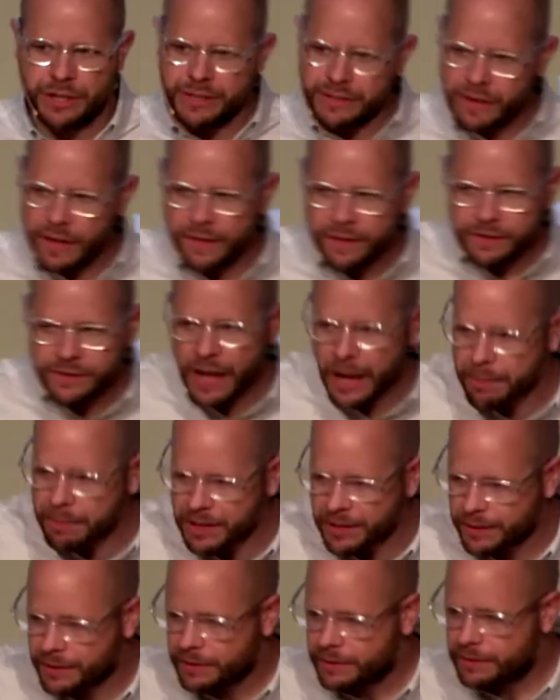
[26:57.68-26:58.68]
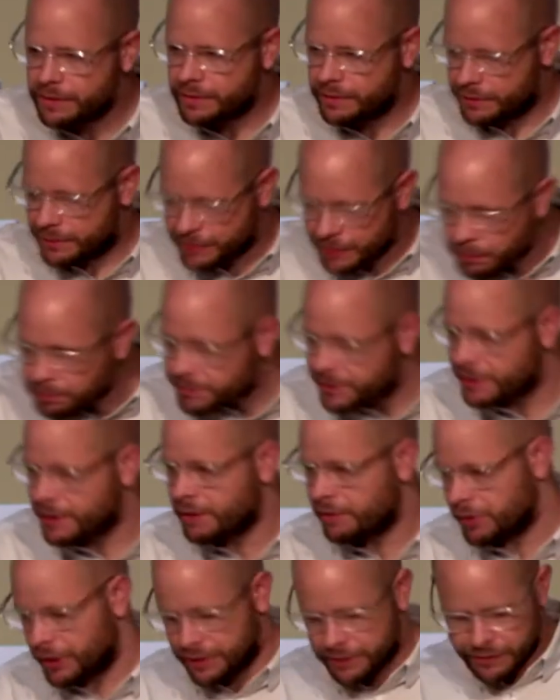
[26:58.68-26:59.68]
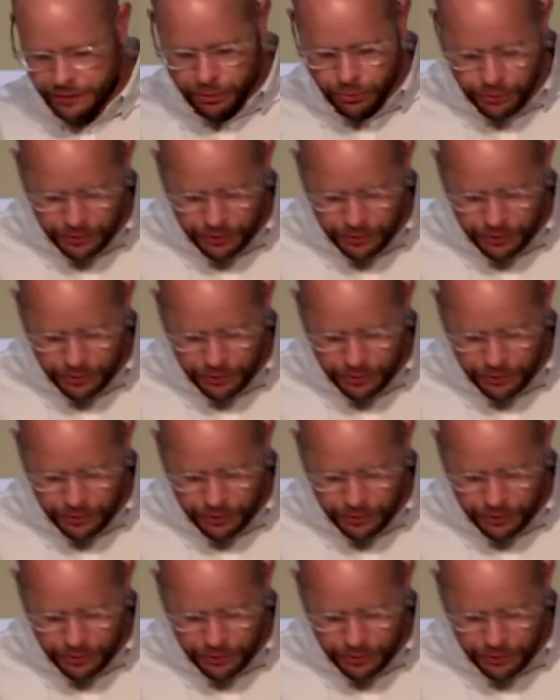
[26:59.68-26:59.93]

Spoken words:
There's got to be some significance to